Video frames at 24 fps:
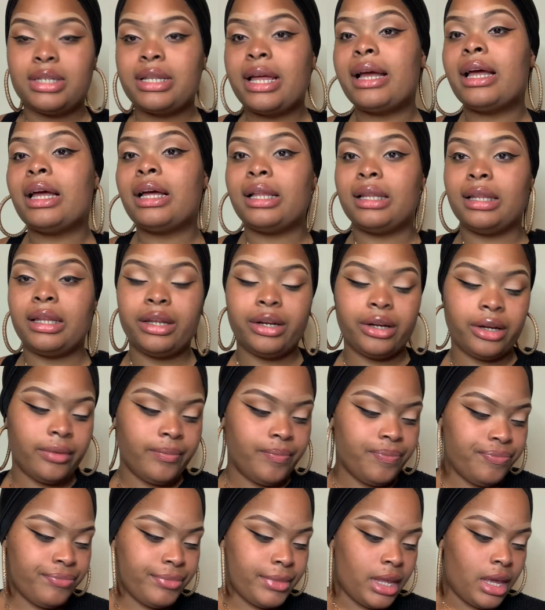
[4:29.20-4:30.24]
like a glitter,
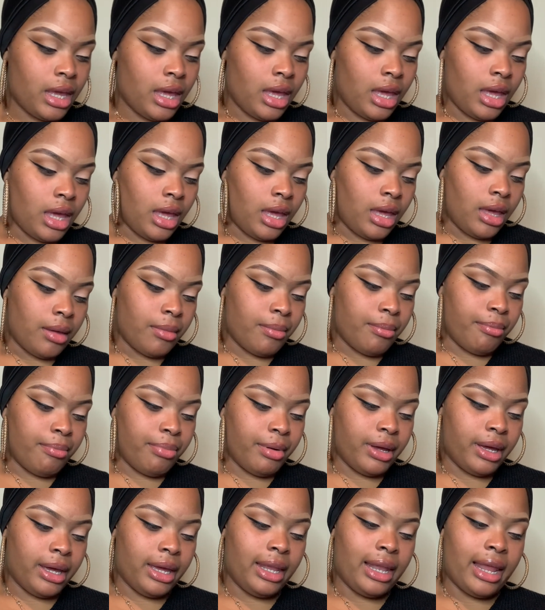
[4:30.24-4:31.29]

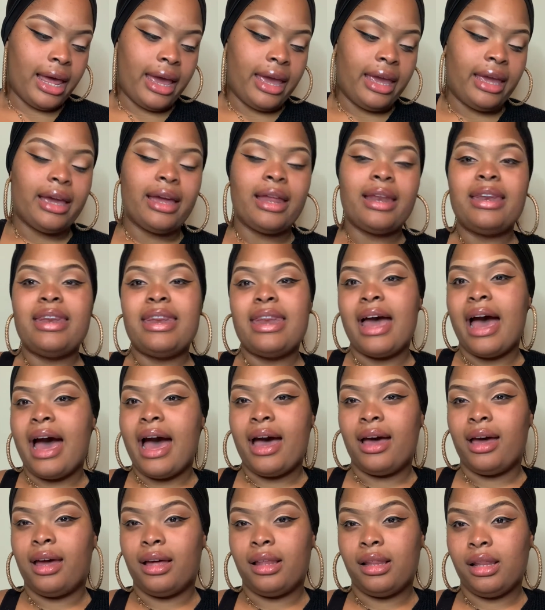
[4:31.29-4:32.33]
but like
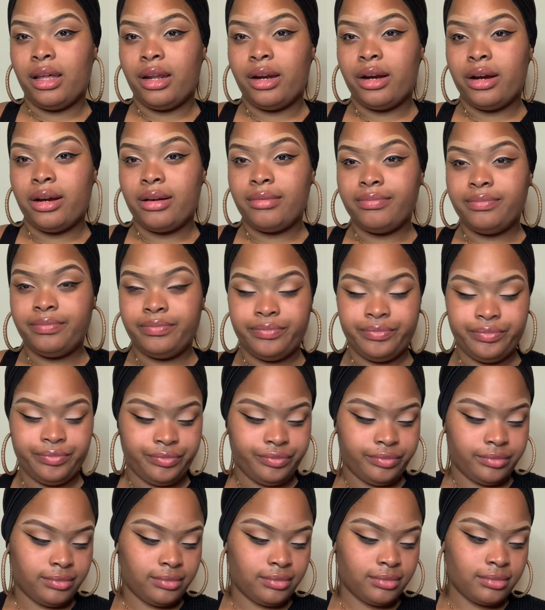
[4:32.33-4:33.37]
not a glitter.
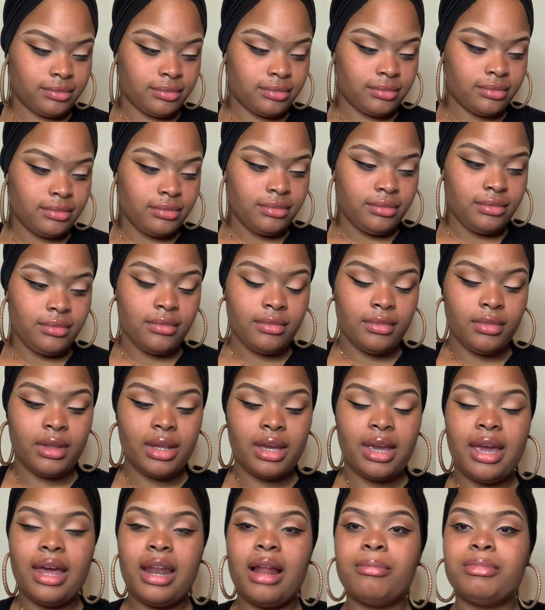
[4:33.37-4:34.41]

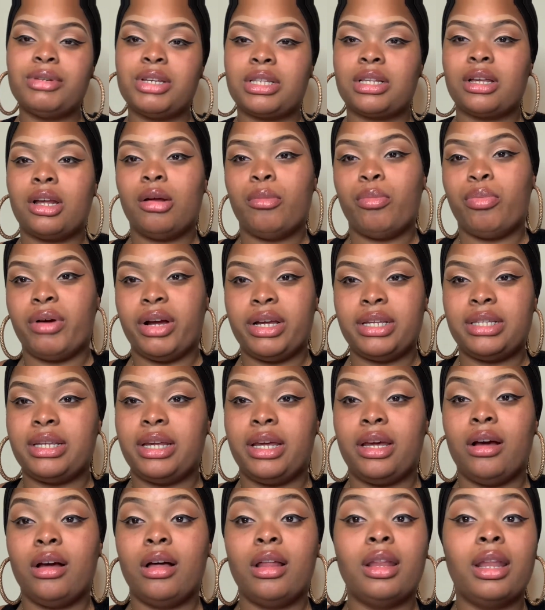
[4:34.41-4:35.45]
And I'm just gonna press
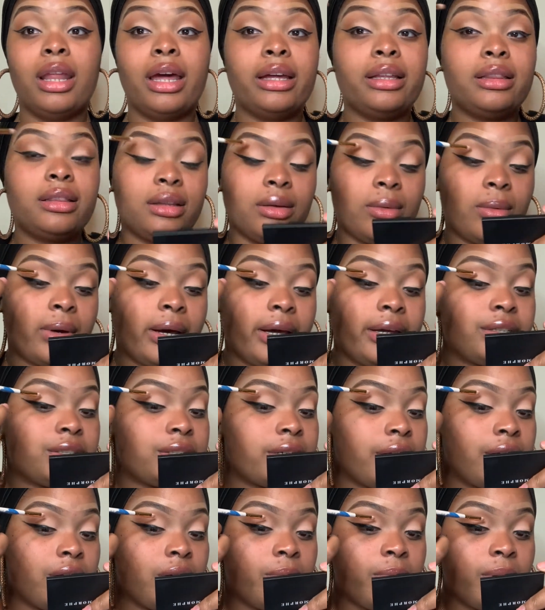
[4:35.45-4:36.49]
it on like the white
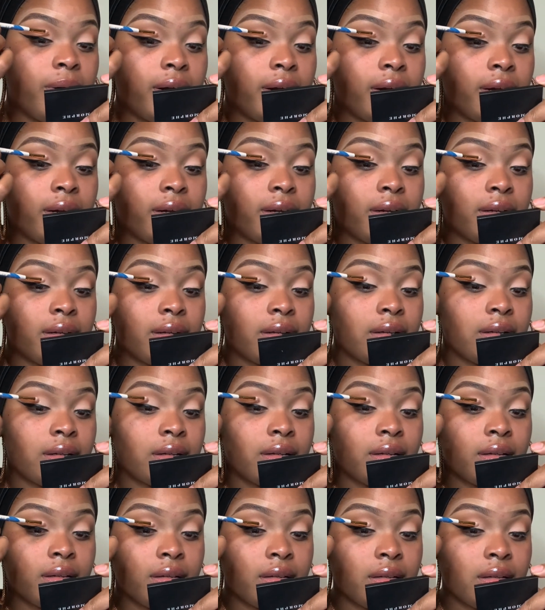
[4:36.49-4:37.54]
shadow part,
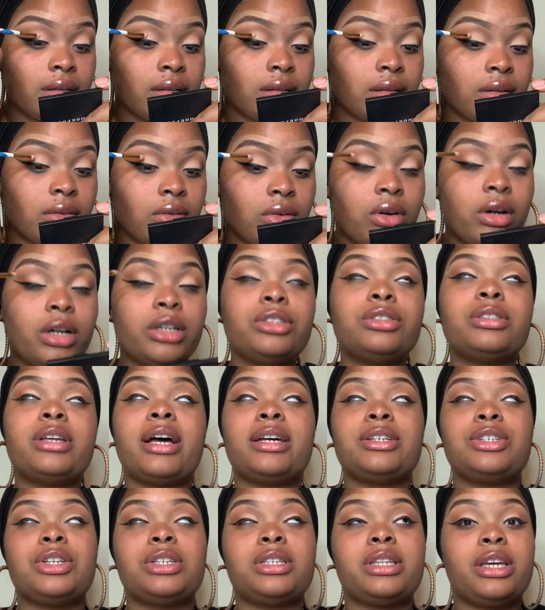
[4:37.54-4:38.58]
or I
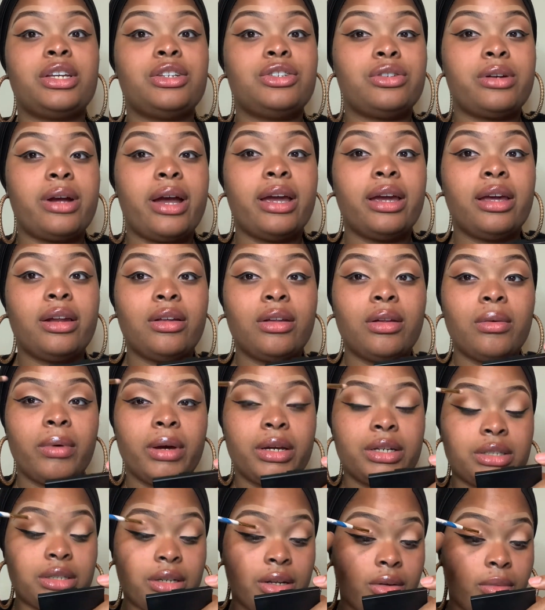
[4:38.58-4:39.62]
should say drag it on the
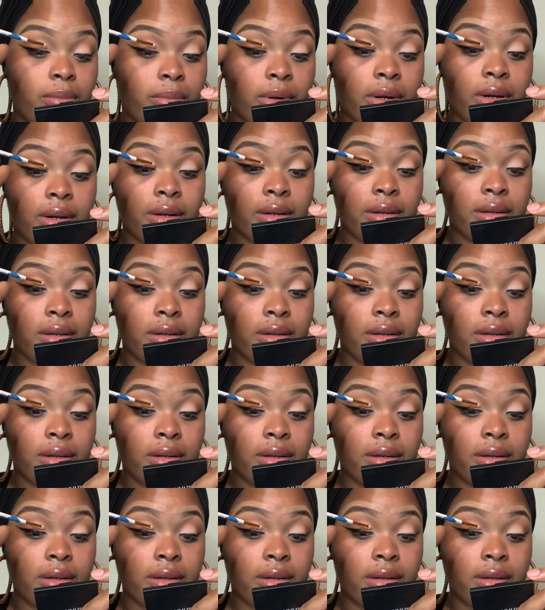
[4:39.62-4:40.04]
white shadow part.